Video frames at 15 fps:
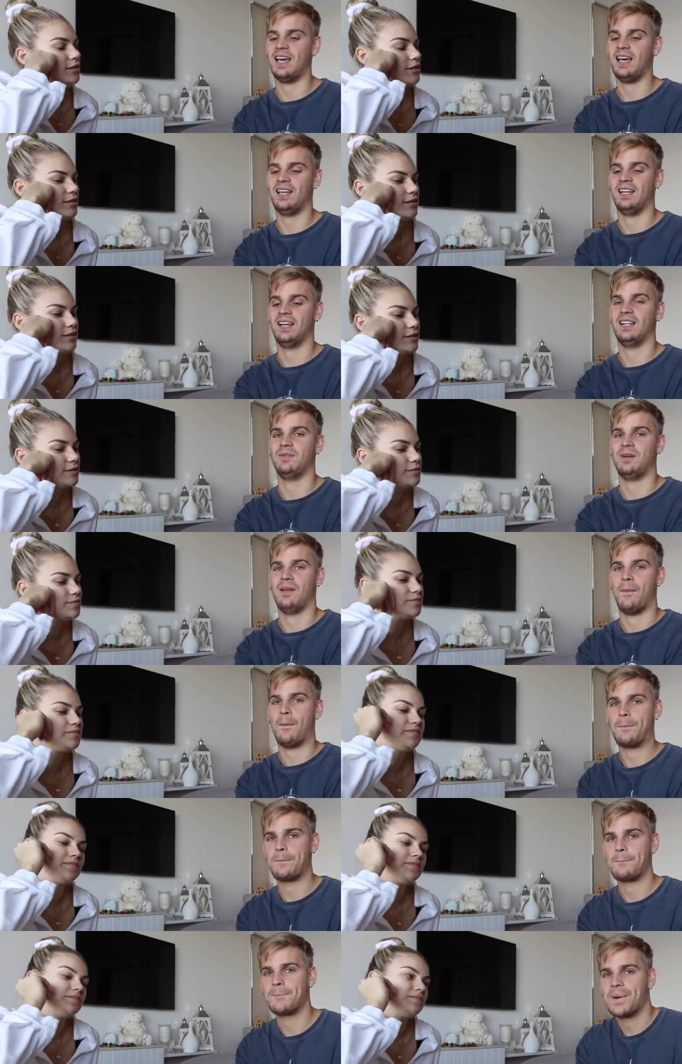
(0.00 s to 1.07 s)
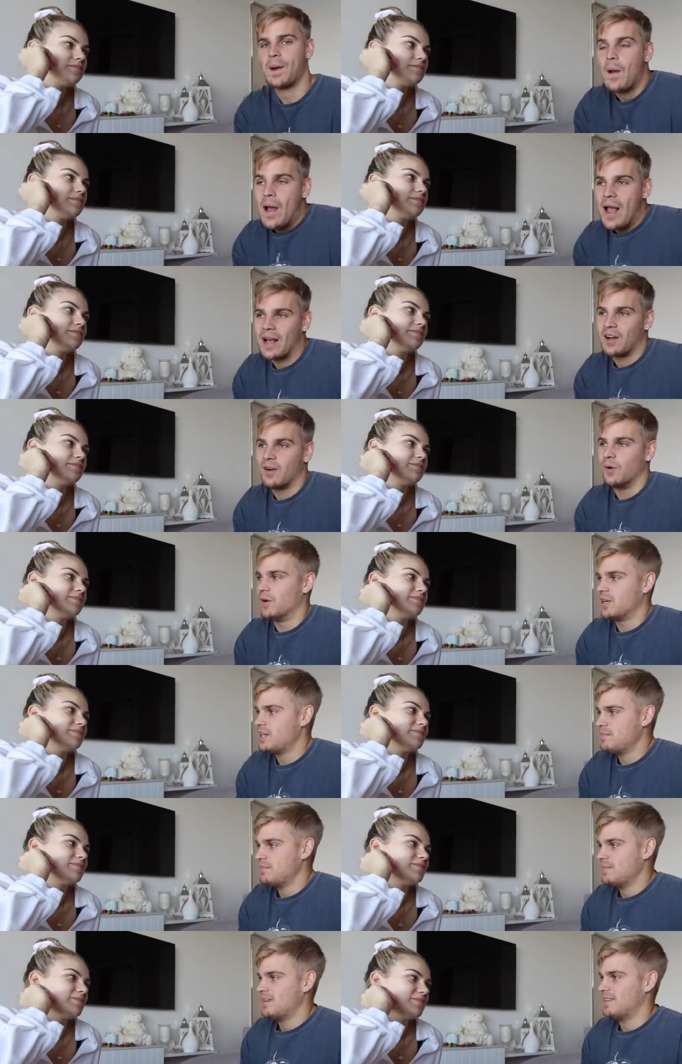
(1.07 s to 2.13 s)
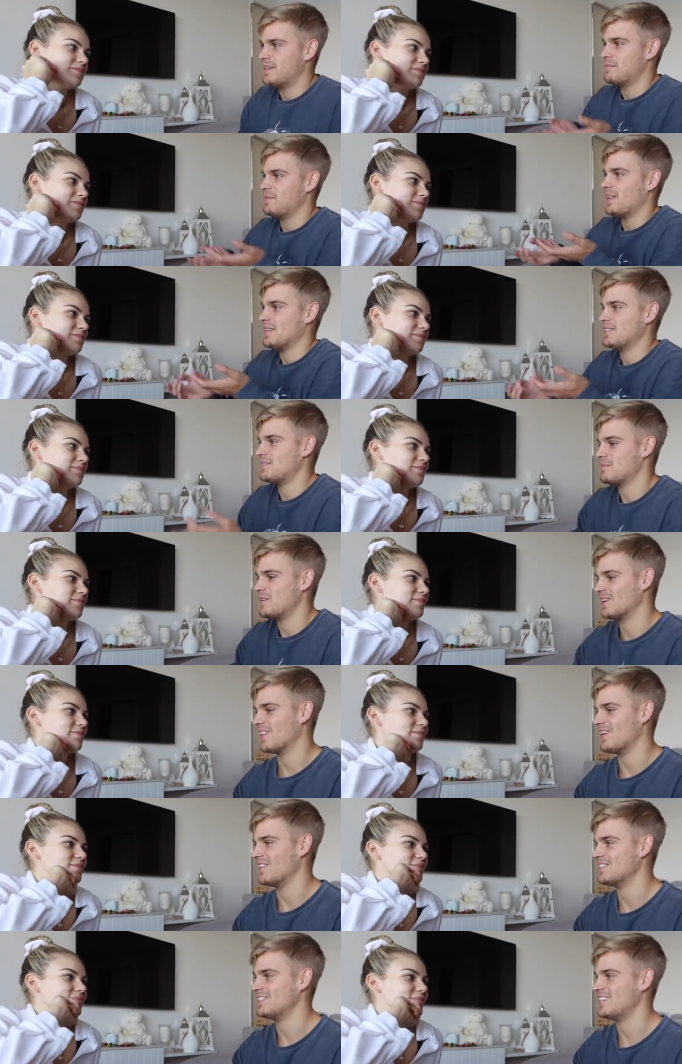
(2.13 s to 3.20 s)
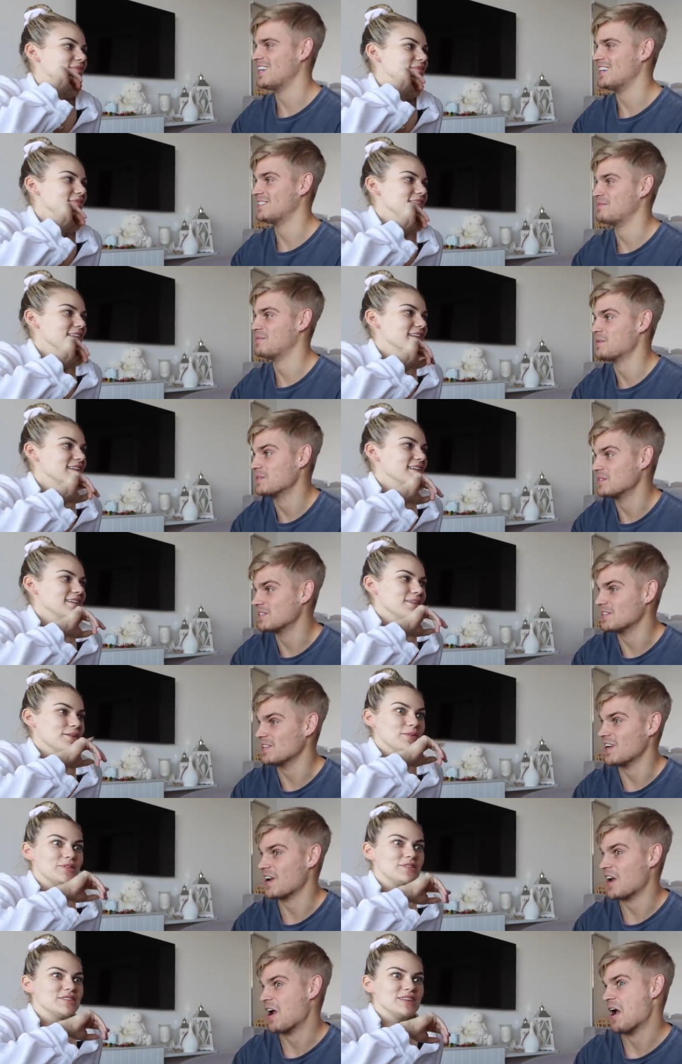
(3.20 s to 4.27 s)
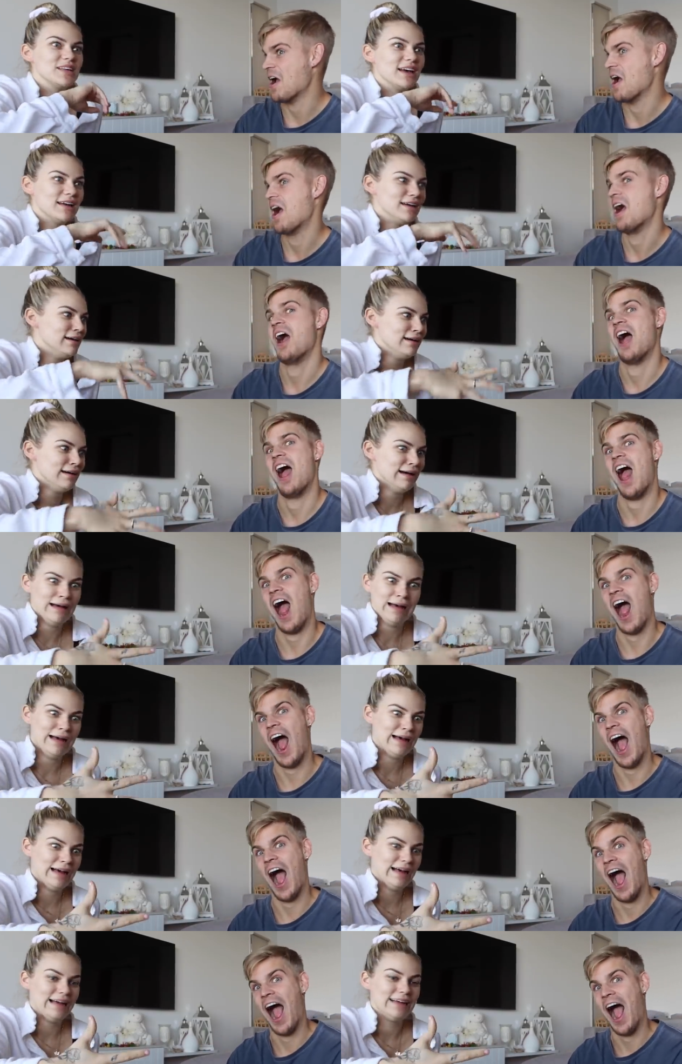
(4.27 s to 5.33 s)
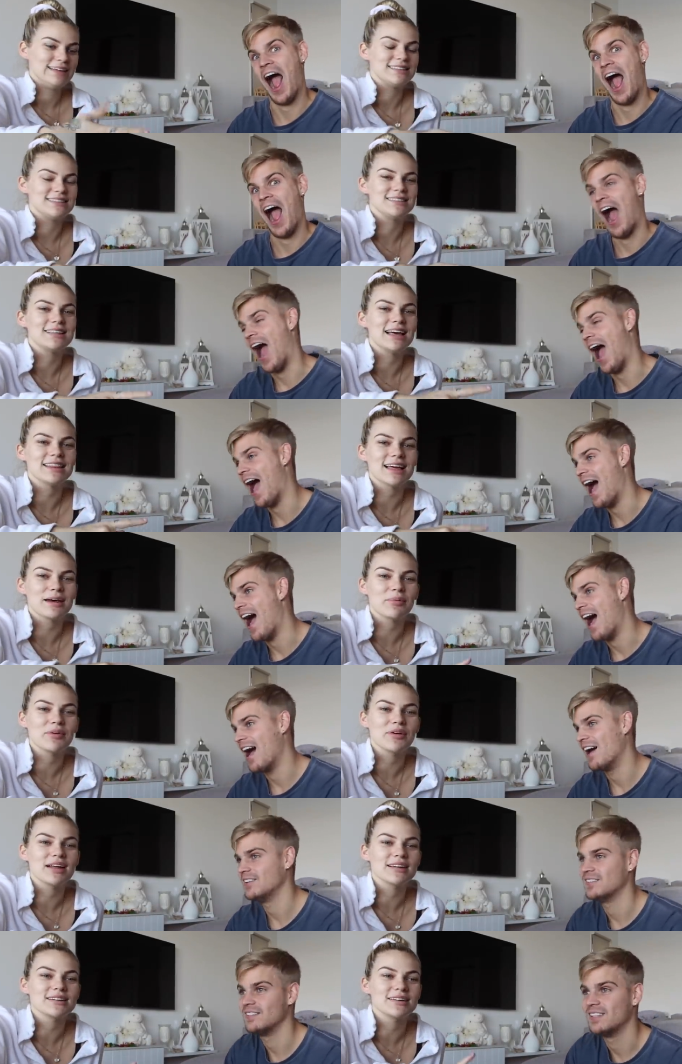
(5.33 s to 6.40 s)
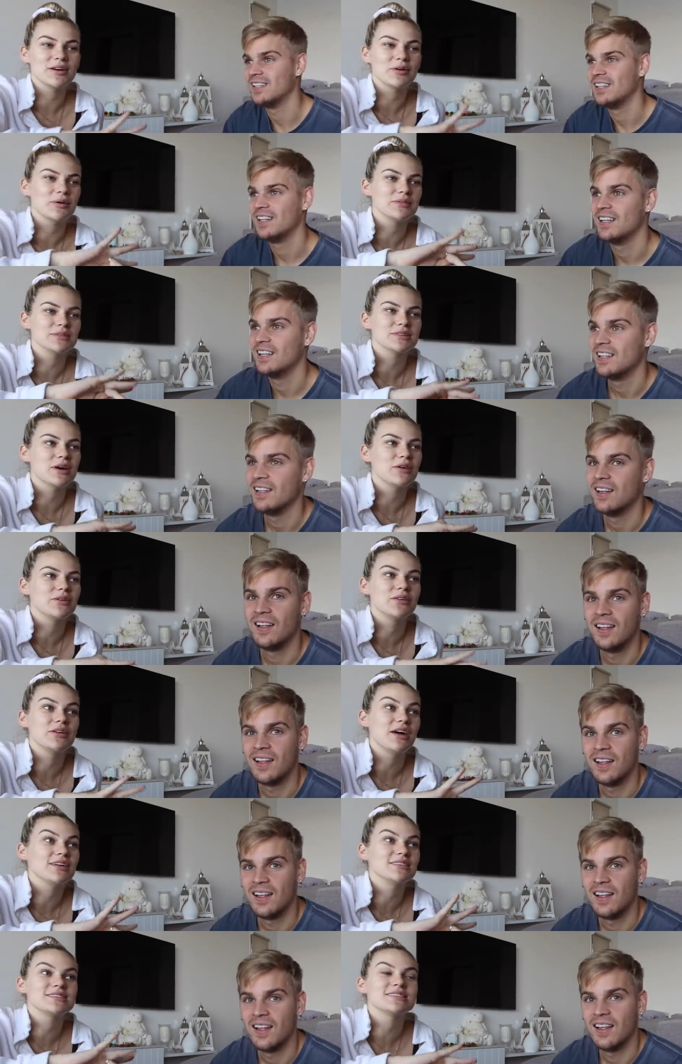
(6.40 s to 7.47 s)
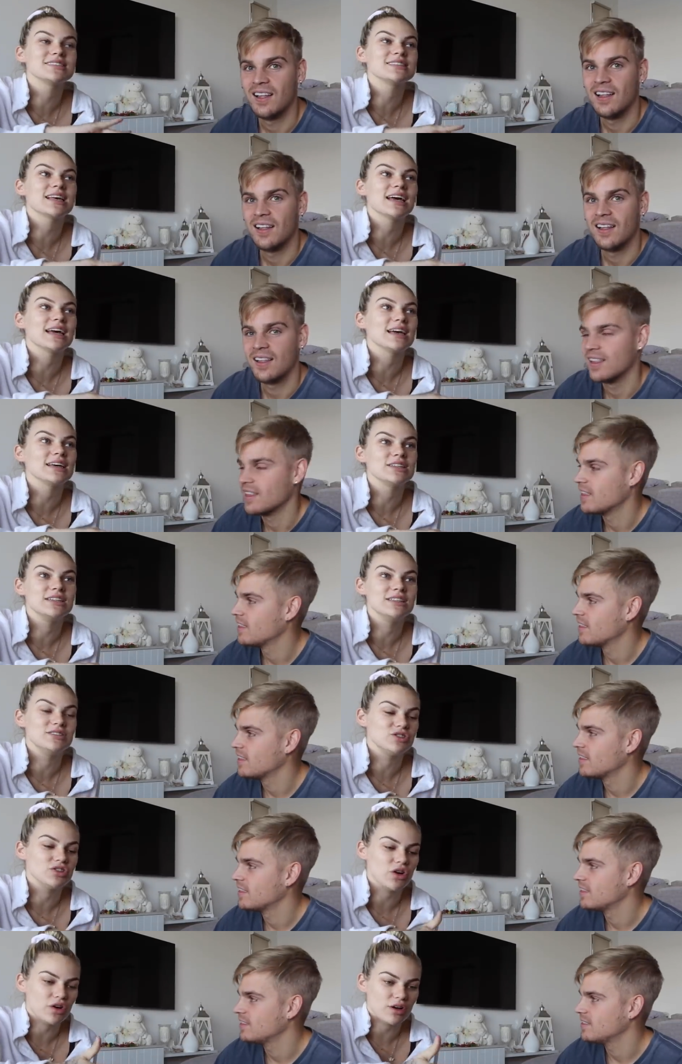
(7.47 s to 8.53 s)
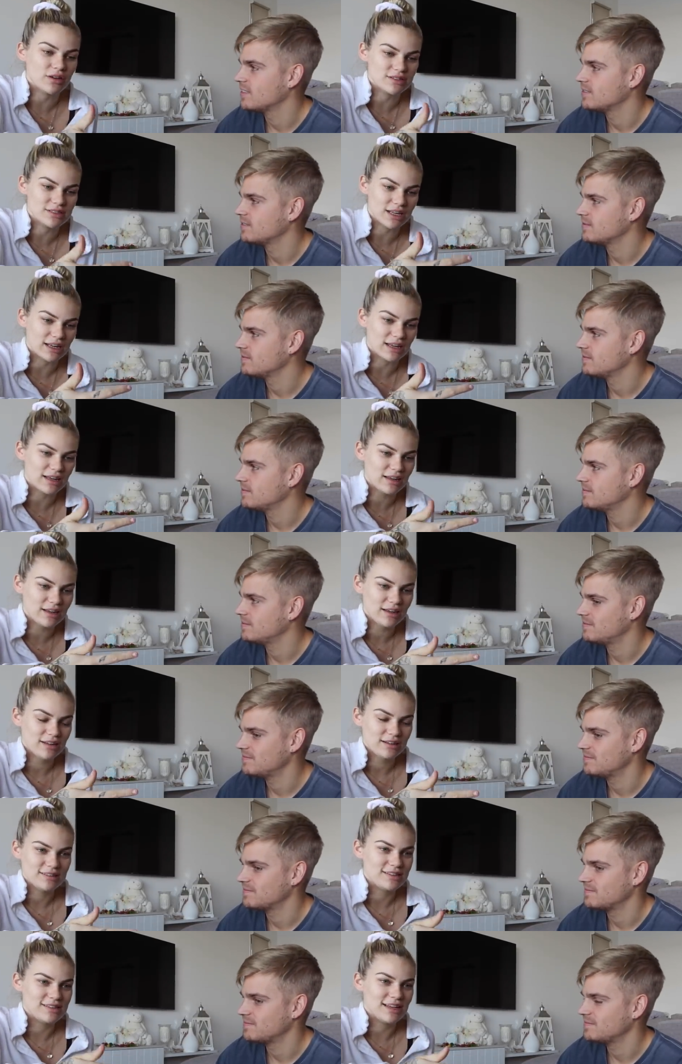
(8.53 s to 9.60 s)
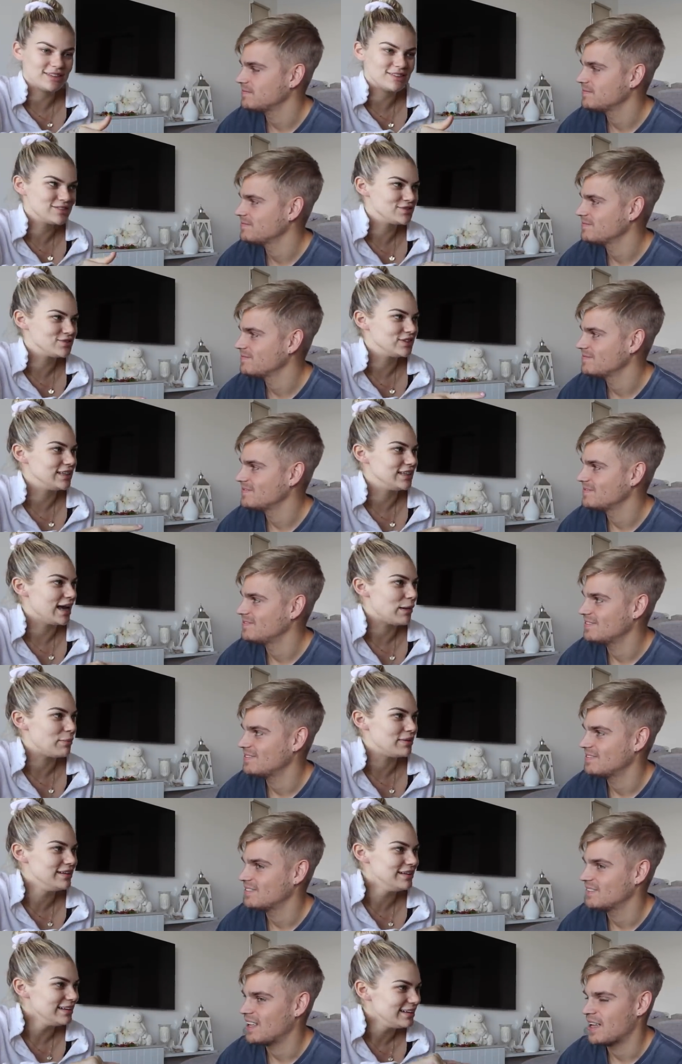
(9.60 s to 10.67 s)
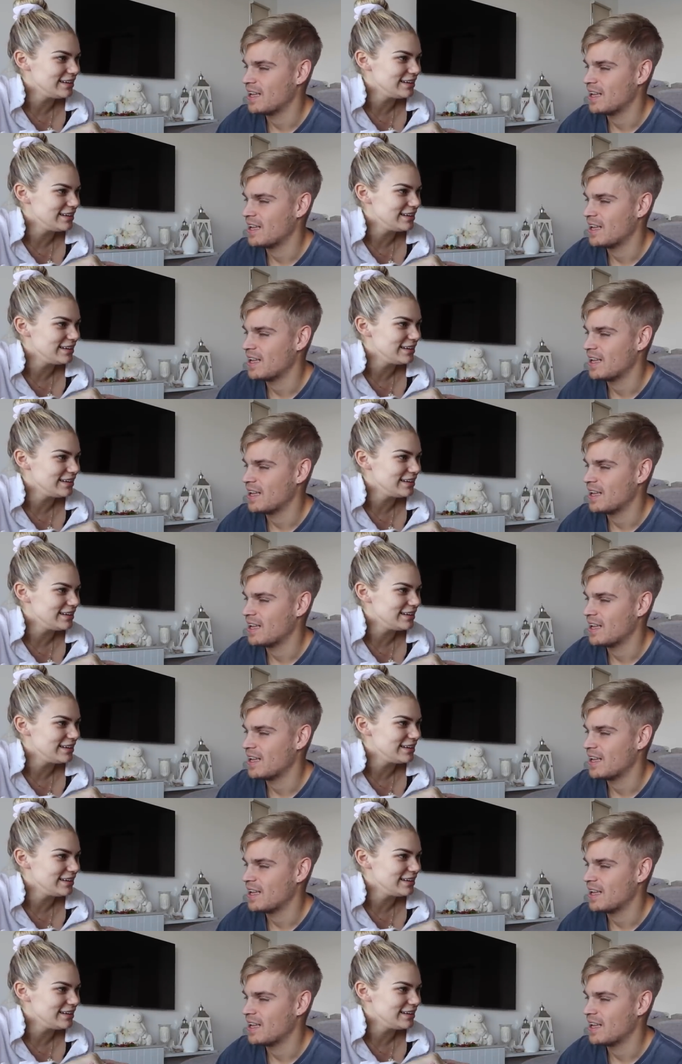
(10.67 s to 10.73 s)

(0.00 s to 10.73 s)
Speaker 1: out, and I went and caught him, and then placed him on Chloe's chest, and we were just like. We were just like.
Speaker 2: At that point, I didn't know what was going on. I was just like in shock. I was like, "Did that just really happen?"